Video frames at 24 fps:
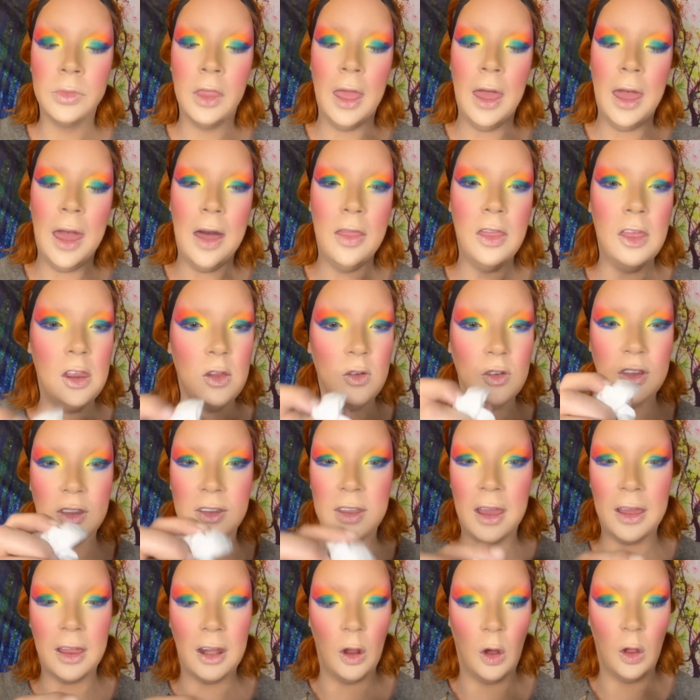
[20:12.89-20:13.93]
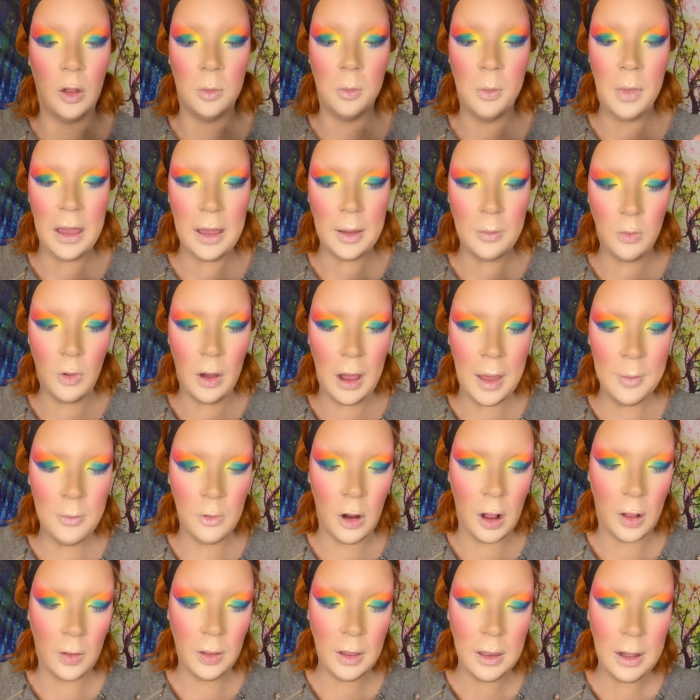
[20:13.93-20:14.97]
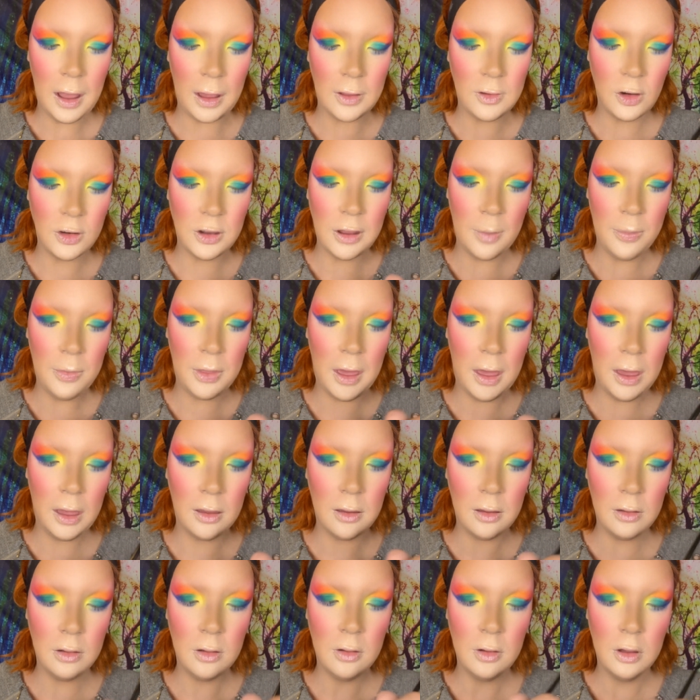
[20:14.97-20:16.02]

And then you can just take an old makeup wipe or a Kleenex or something